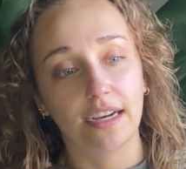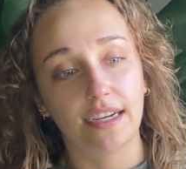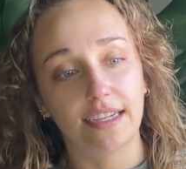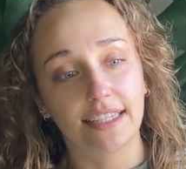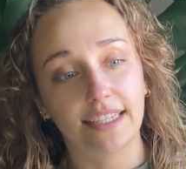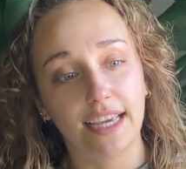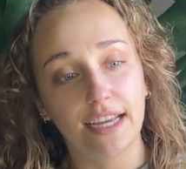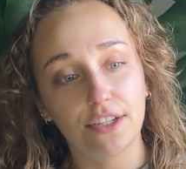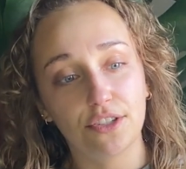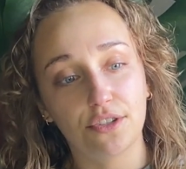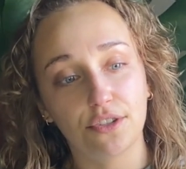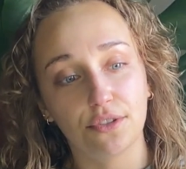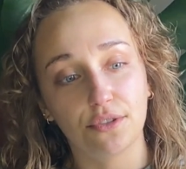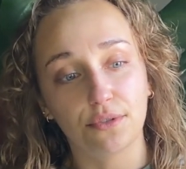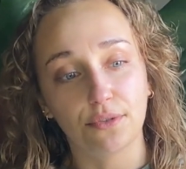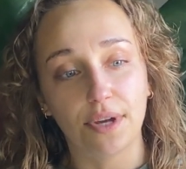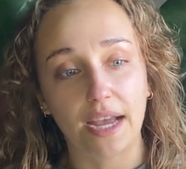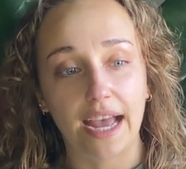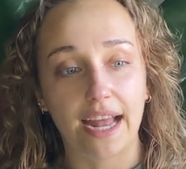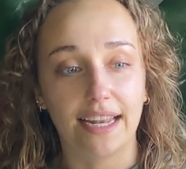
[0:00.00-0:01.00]
yet
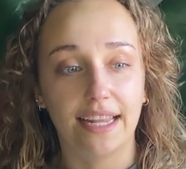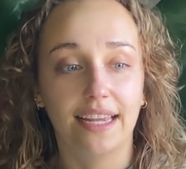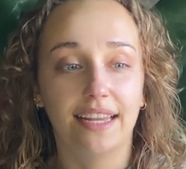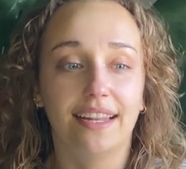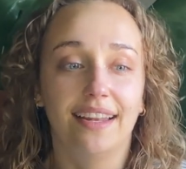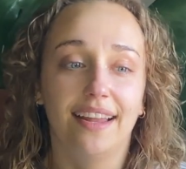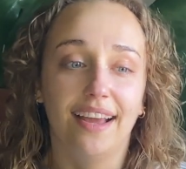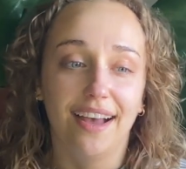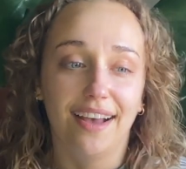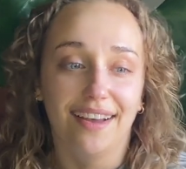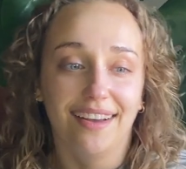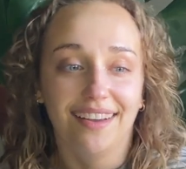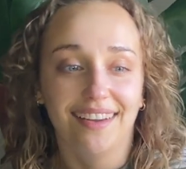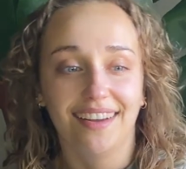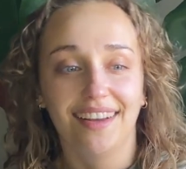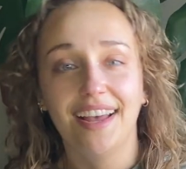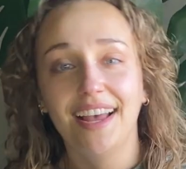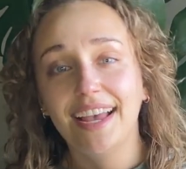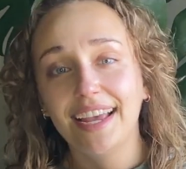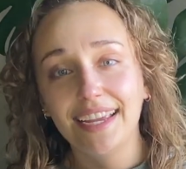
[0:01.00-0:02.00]
to edit
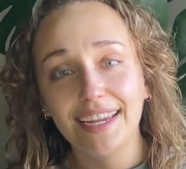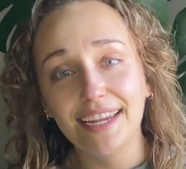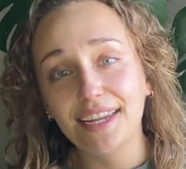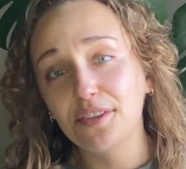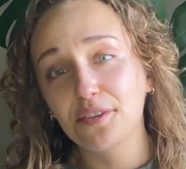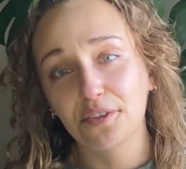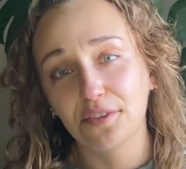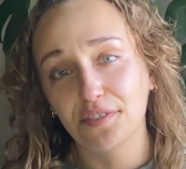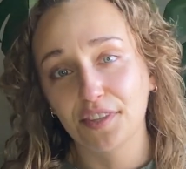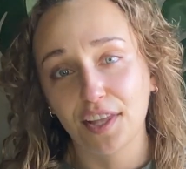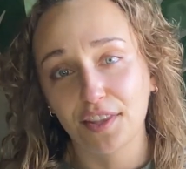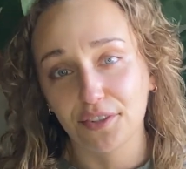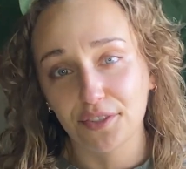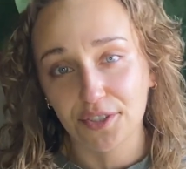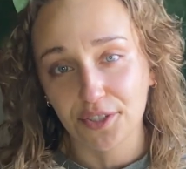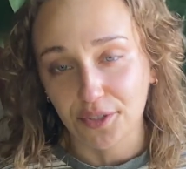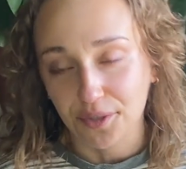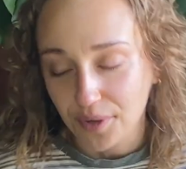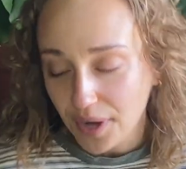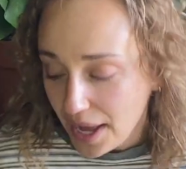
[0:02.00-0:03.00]
either of the other
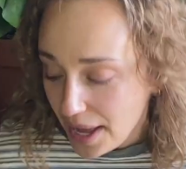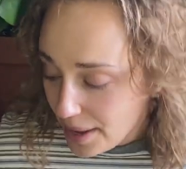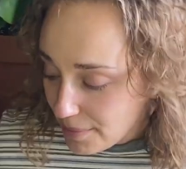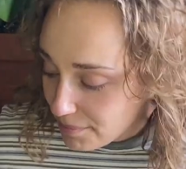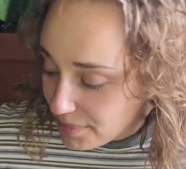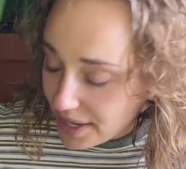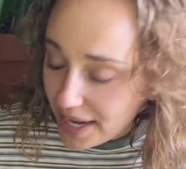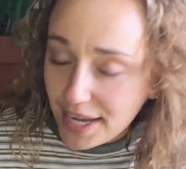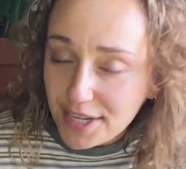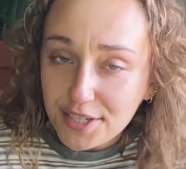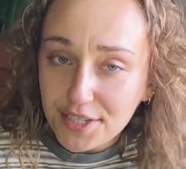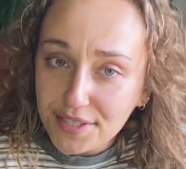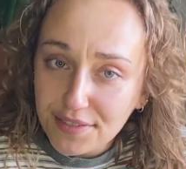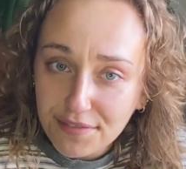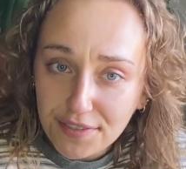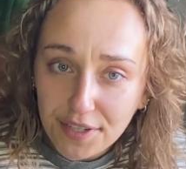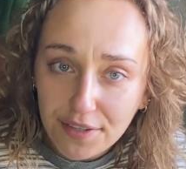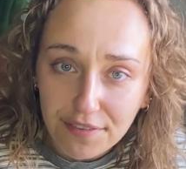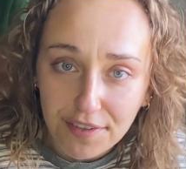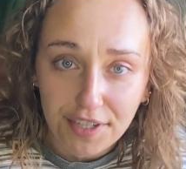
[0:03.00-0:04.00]
two, but I just
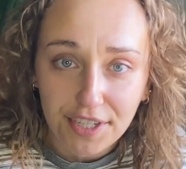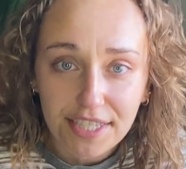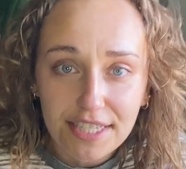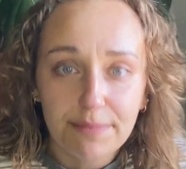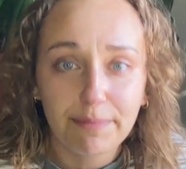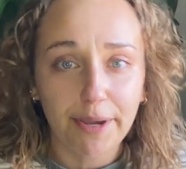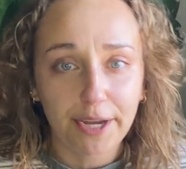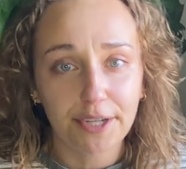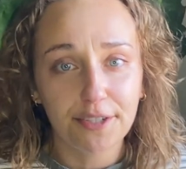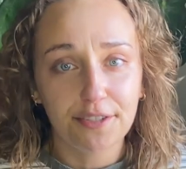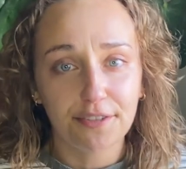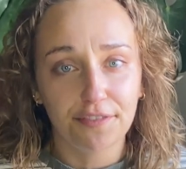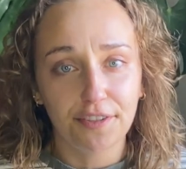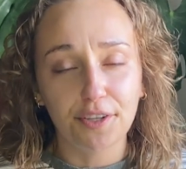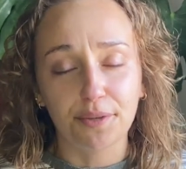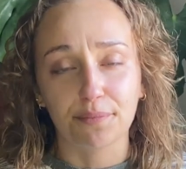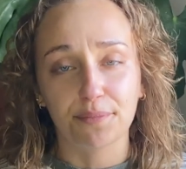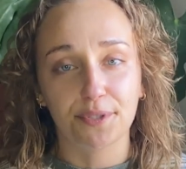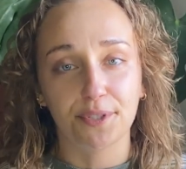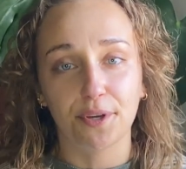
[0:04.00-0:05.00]
feel very inspired to
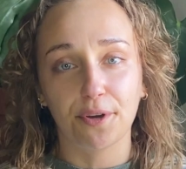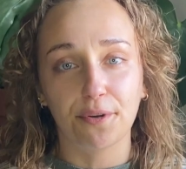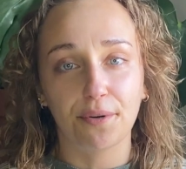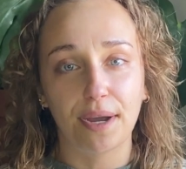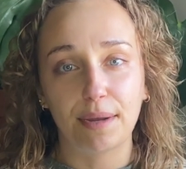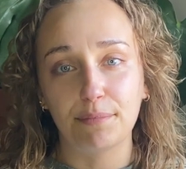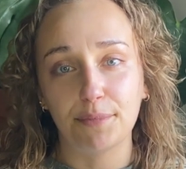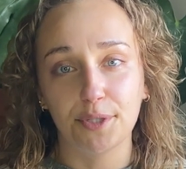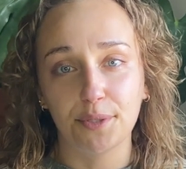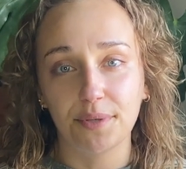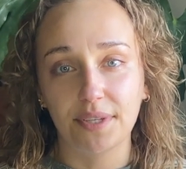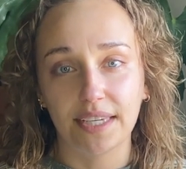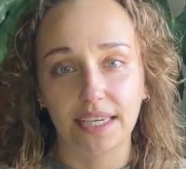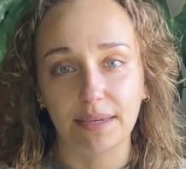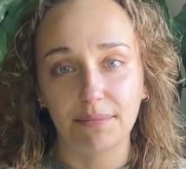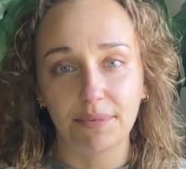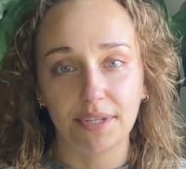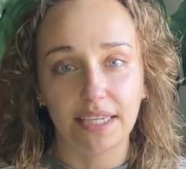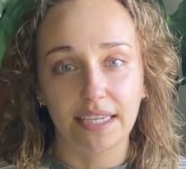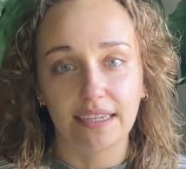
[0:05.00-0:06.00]
film, so I'm doing
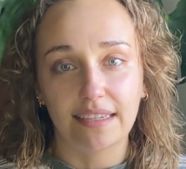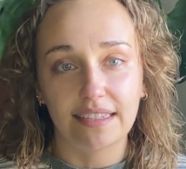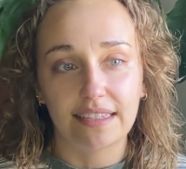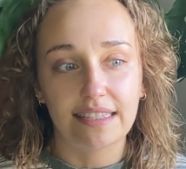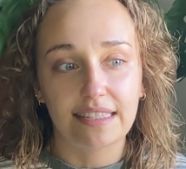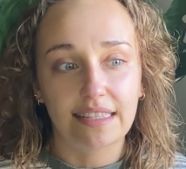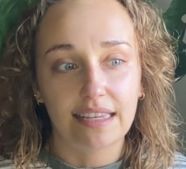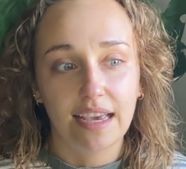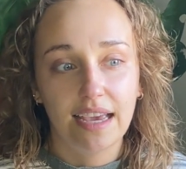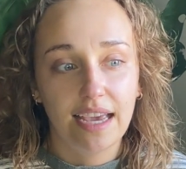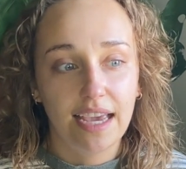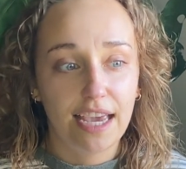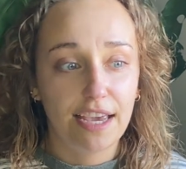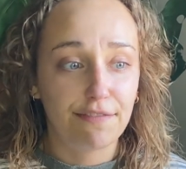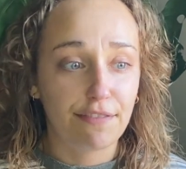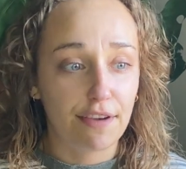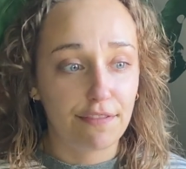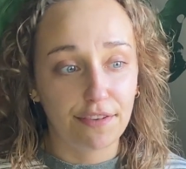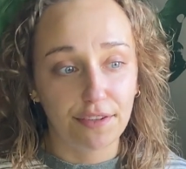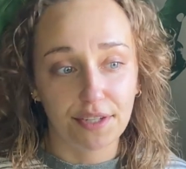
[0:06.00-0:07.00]
it because if
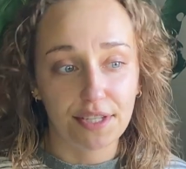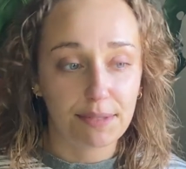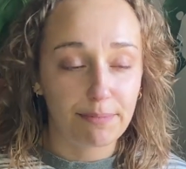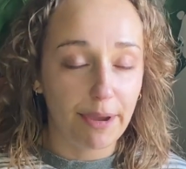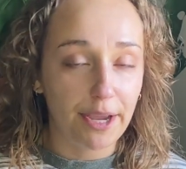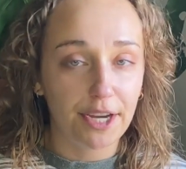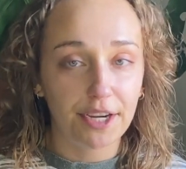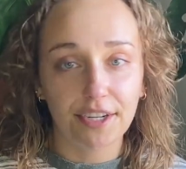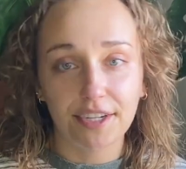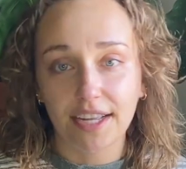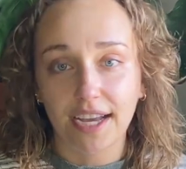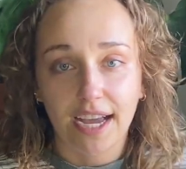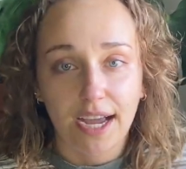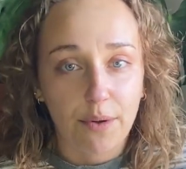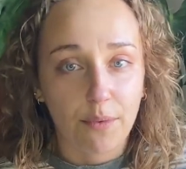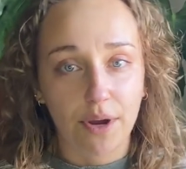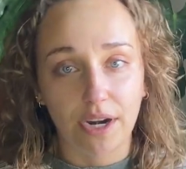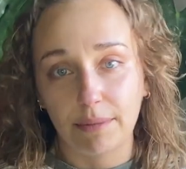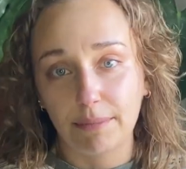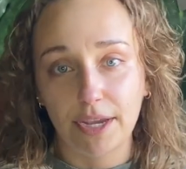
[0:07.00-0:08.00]
I feel inspired, I
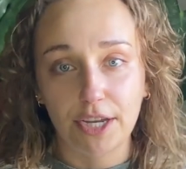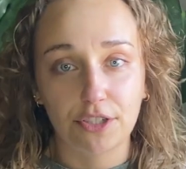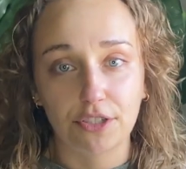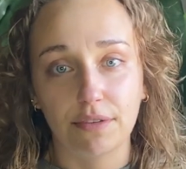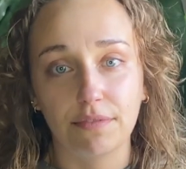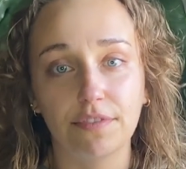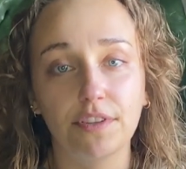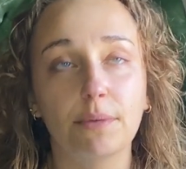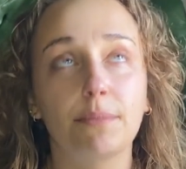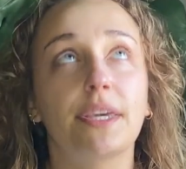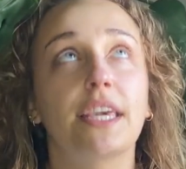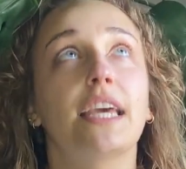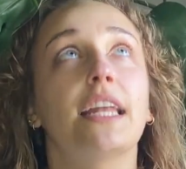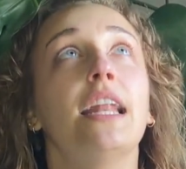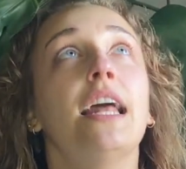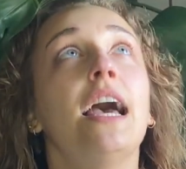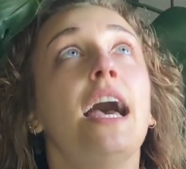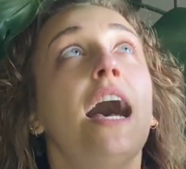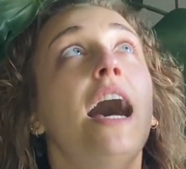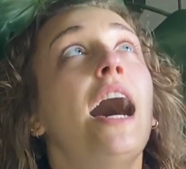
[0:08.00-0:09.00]
want to make sure I'm filming it.
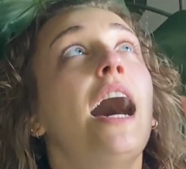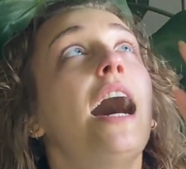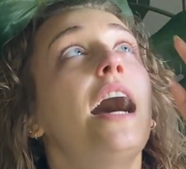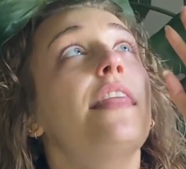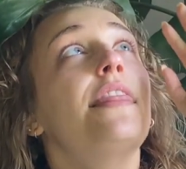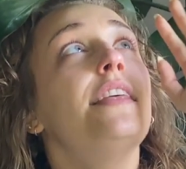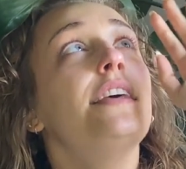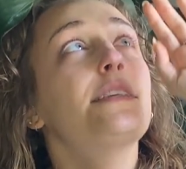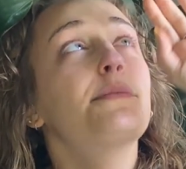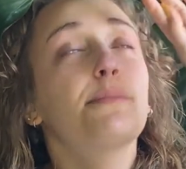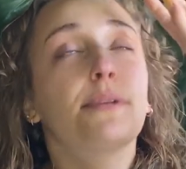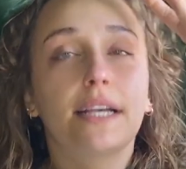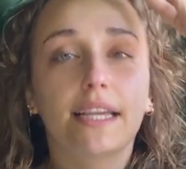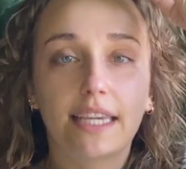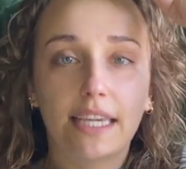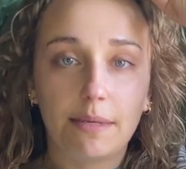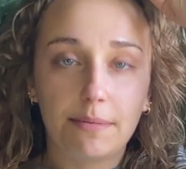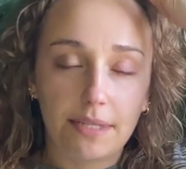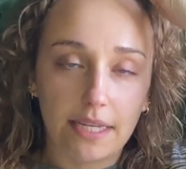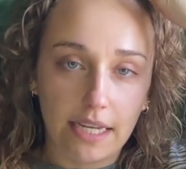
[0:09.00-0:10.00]
This plant
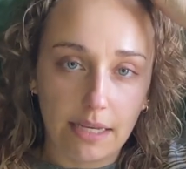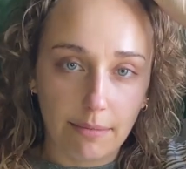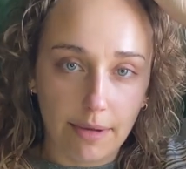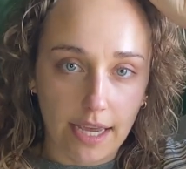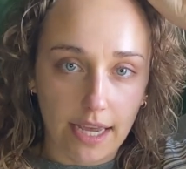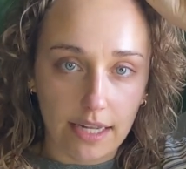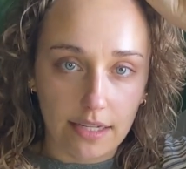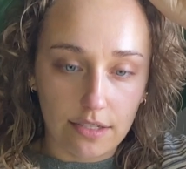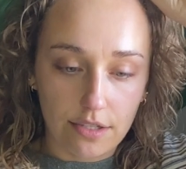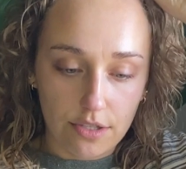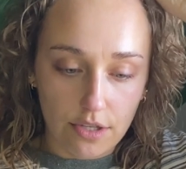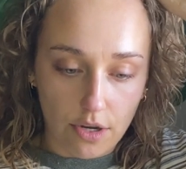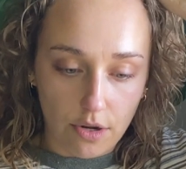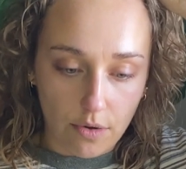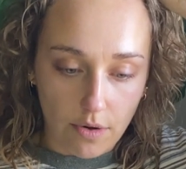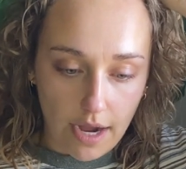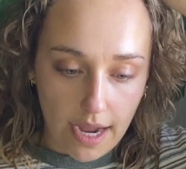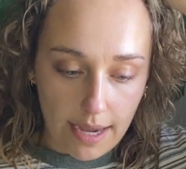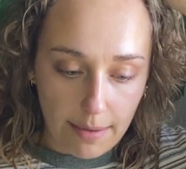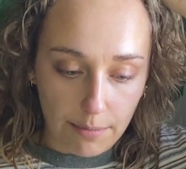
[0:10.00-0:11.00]
keeps hitting my head,
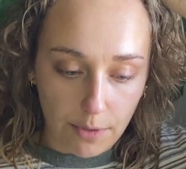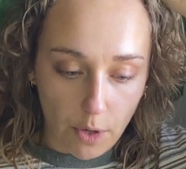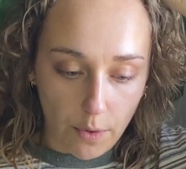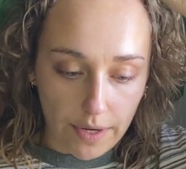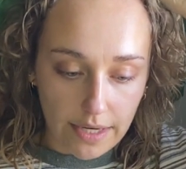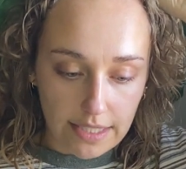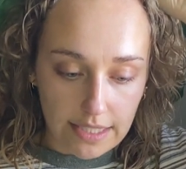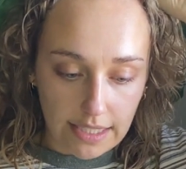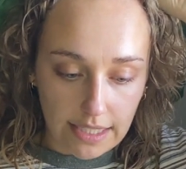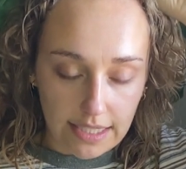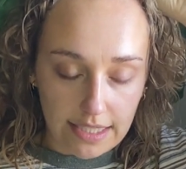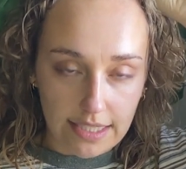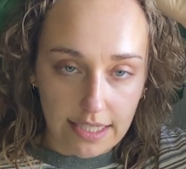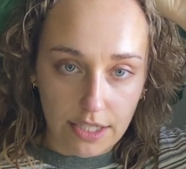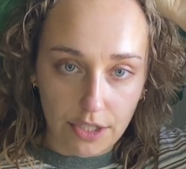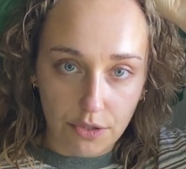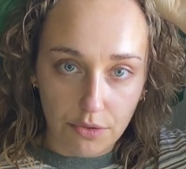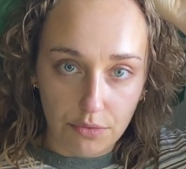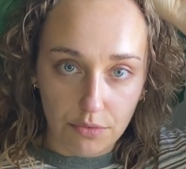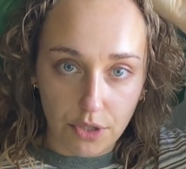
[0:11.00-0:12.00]
so I'm going to
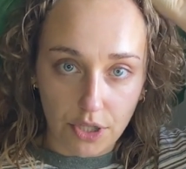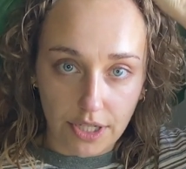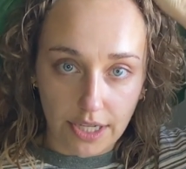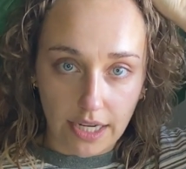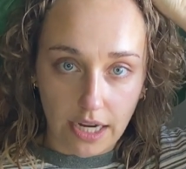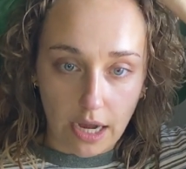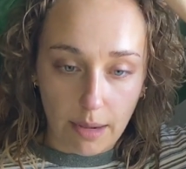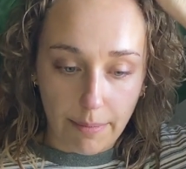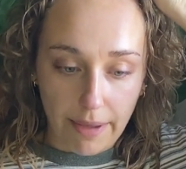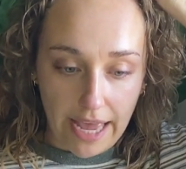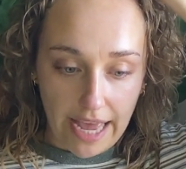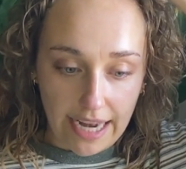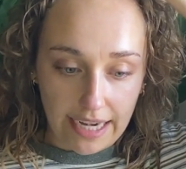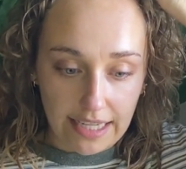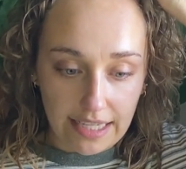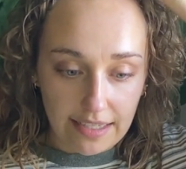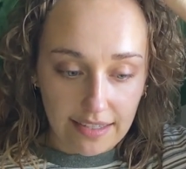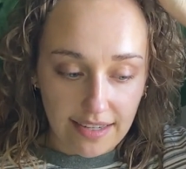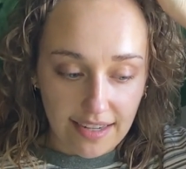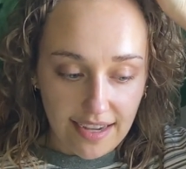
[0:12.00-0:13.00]
continue looking up at
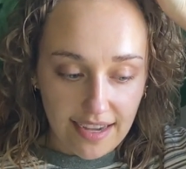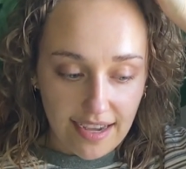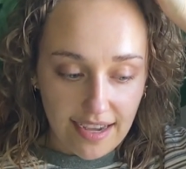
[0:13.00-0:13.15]
it.